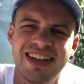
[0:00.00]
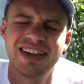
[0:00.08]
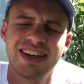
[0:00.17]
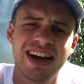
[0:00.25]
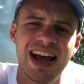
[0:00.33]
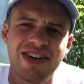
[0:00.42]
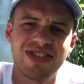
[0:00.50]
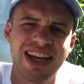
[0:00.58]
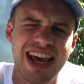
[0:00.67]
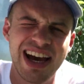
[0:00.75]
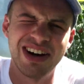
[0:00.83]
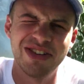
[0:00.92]
Going to have to
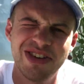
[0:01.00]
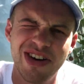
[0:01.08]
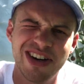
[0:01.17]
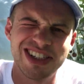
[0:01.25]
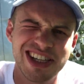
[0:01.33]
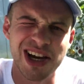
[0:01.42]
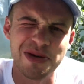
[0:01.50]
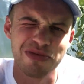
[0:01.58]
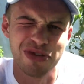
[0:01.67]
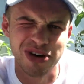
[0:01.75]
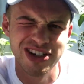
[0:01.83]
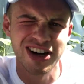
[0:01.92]
get out of here in a second
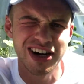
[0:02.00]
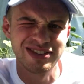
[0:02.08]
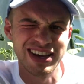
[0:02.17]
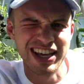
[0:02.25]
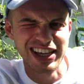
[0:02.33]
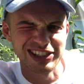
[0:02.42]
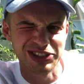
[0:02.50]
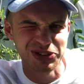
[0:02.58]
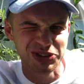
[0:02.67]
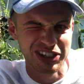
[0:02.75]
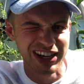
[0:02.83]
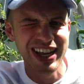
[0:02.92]
before I die of heat
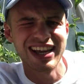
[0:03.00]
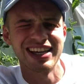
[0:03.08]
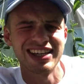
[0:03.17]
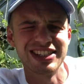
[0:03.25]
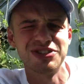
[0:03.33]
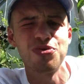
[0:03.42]
exhaustion. It is